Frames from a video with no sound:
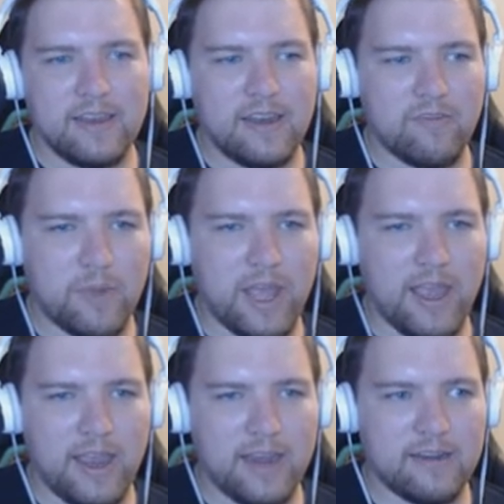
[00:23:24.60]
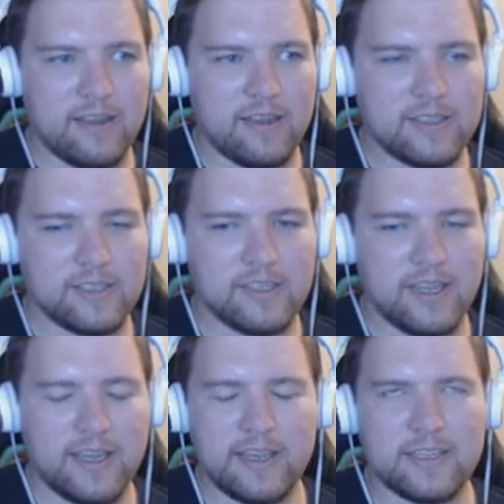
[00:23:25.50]
Never mind. Let's
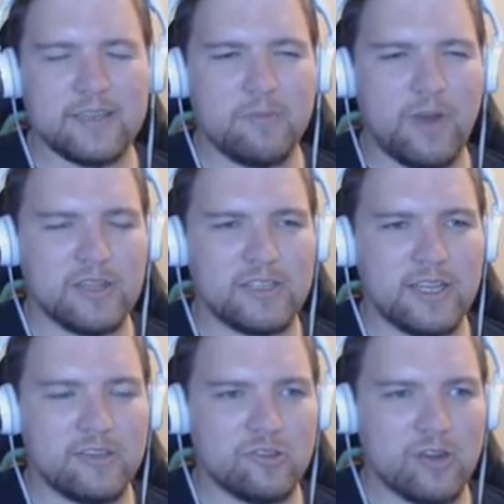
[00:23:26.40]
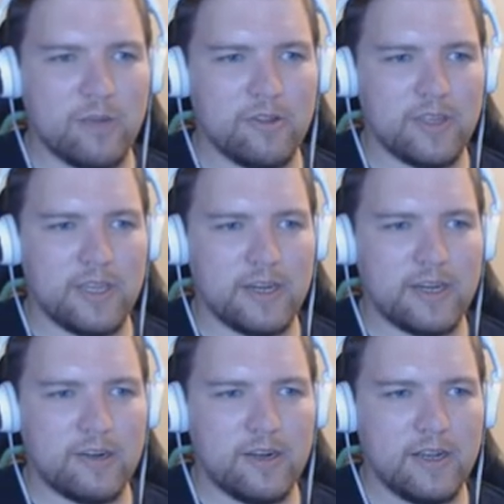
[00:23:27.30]
get Monty in trouble here.